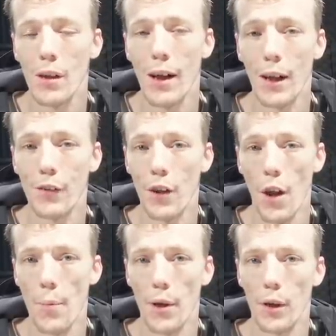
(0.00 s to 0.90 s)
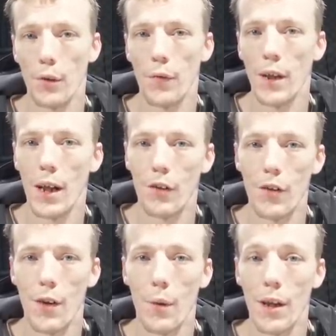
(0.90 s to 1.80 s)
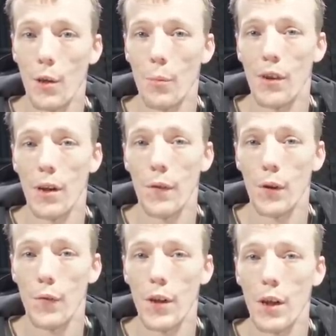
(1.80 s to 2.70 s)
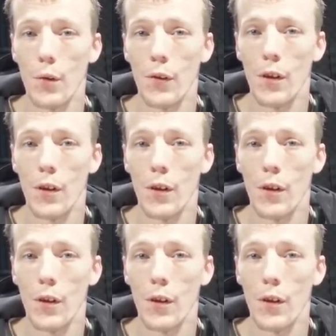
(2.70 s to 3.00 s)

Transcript: and turn on the bell notifications. That way you don't miss any future videos.